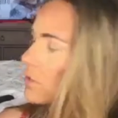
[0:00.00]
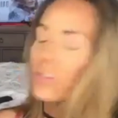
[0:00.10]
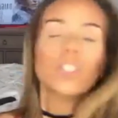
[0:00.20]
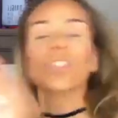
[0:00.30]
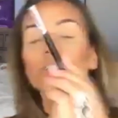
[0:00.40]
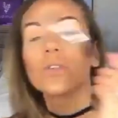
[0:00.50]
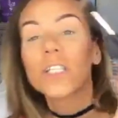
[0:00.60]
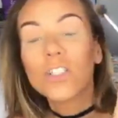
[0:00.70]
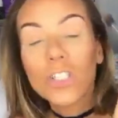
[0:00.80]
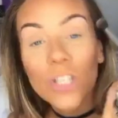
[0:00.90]
So Astute
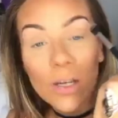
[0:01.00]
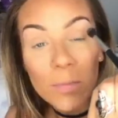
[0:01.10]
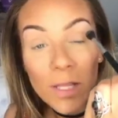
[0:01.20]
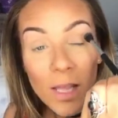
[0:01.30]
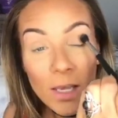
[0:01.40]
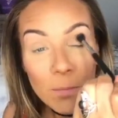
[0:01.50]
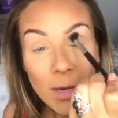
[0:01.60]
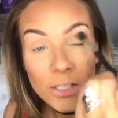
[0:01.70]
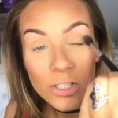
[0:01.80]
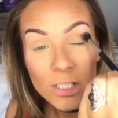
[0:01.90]
is just gonna be like
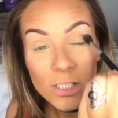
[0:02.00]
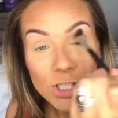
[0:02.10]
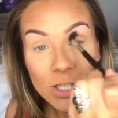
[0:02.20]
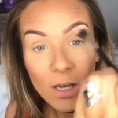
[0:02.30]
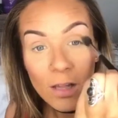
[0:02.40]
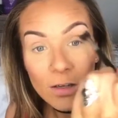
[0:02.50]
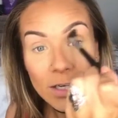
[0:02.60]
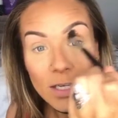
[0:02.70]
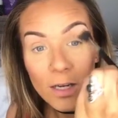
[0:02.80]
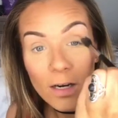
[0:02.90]
my transition
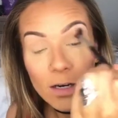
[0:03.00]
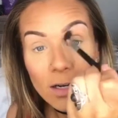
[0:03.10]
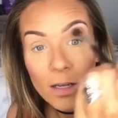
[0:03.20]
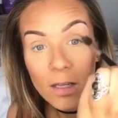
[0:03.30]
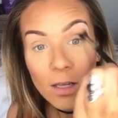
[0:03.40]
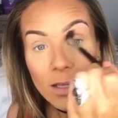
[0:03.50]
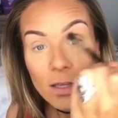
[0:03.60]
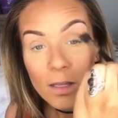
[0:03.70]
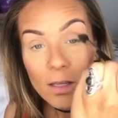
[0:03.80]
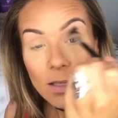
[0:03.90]
color here.
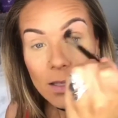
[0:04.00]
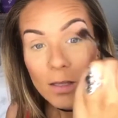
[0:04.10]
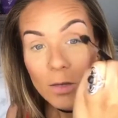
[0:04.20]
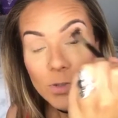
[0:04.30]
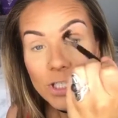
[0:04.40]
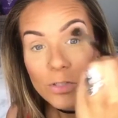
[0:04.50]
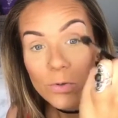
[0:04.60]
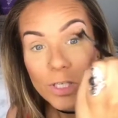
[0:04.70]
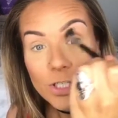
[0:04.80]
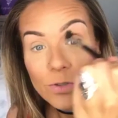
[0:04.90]
And we're just
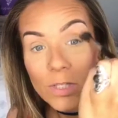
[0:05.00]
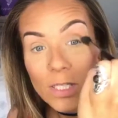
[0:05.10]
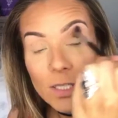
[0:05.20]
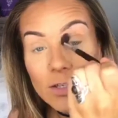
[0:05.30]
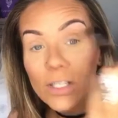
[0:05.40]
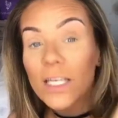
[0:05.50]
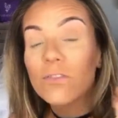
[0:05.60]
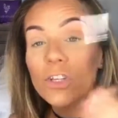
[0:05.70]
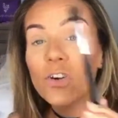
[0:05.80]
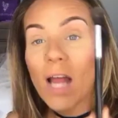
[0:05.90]
going to literally,
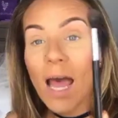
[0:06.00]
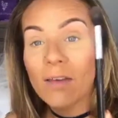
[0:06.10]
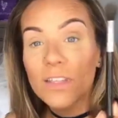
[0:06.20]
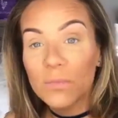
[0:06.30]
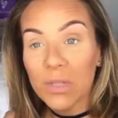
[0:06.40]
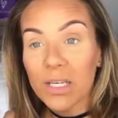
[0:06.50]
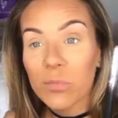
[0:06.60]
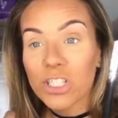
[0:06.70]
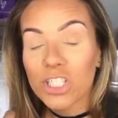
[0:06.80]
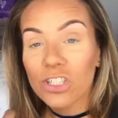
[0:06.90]
if you don't have this blending
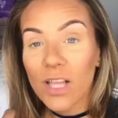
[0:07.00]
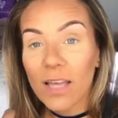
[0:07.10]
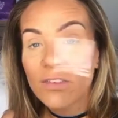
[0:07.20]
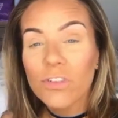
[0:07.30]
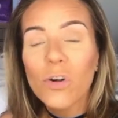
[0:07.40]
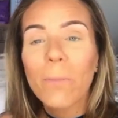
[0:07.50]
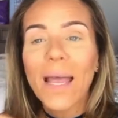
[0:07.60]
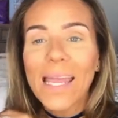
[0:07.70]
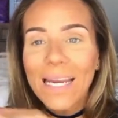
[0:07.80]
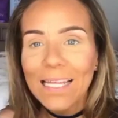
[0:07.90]
brush in your life, if you don't
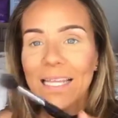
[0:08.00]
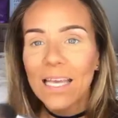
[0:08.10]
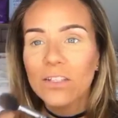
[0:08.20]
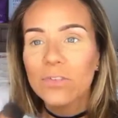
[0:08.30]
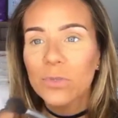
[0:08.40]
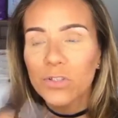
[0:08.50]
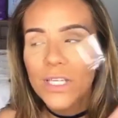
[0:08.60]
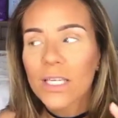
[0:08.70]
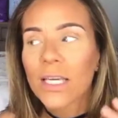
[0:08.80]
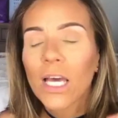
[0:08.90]
buy anything else from Unique,